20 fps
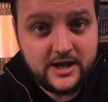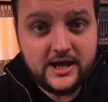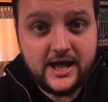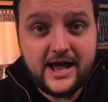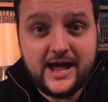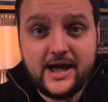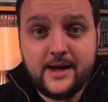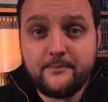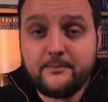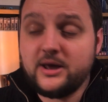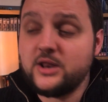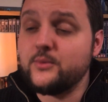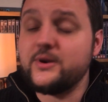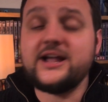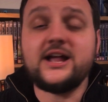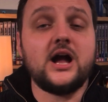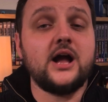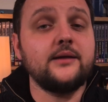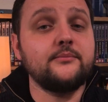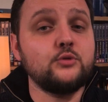By the way,
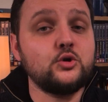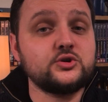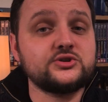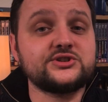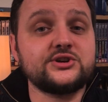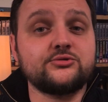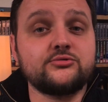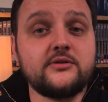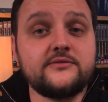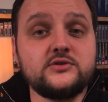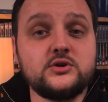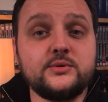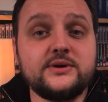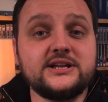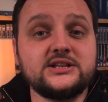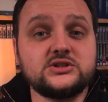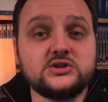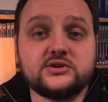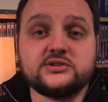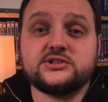I'm also
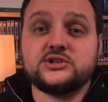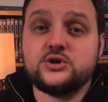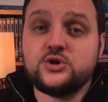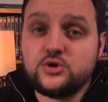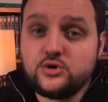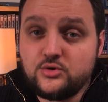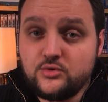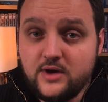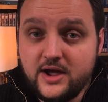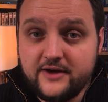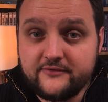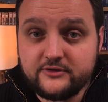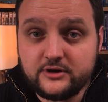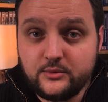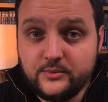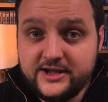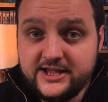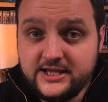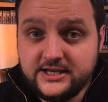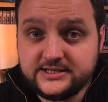reviewing Doctor Who every
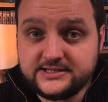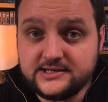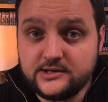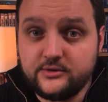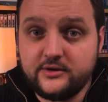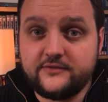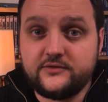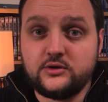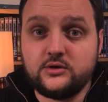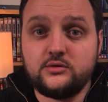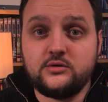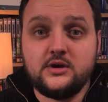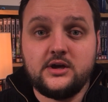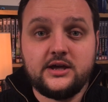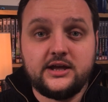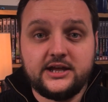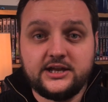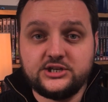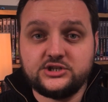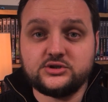week, so if you
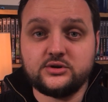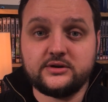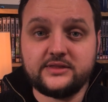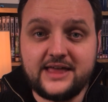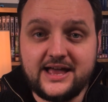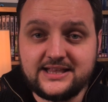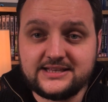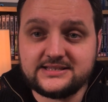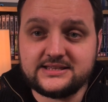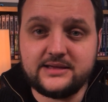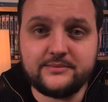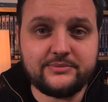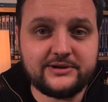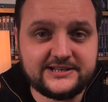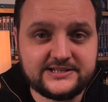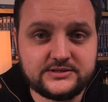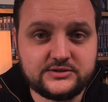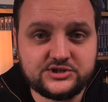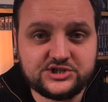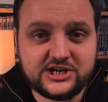enjoy that, then
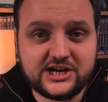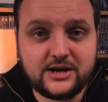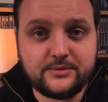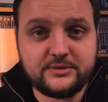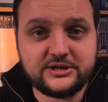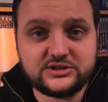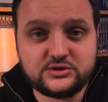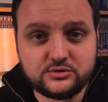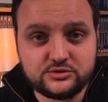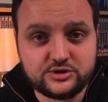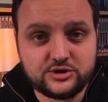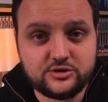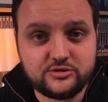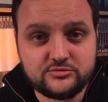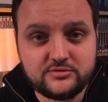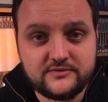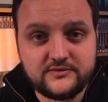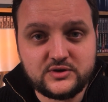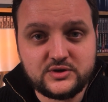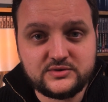please do check out my Doctor Who
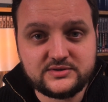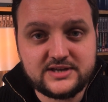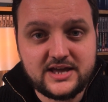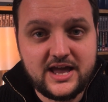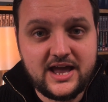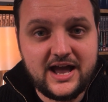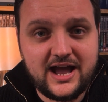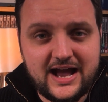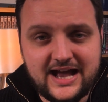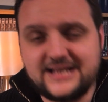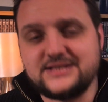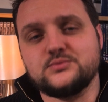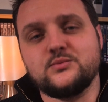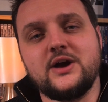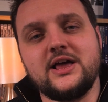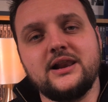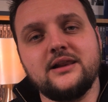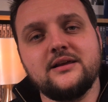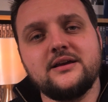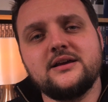reviews as
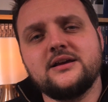well.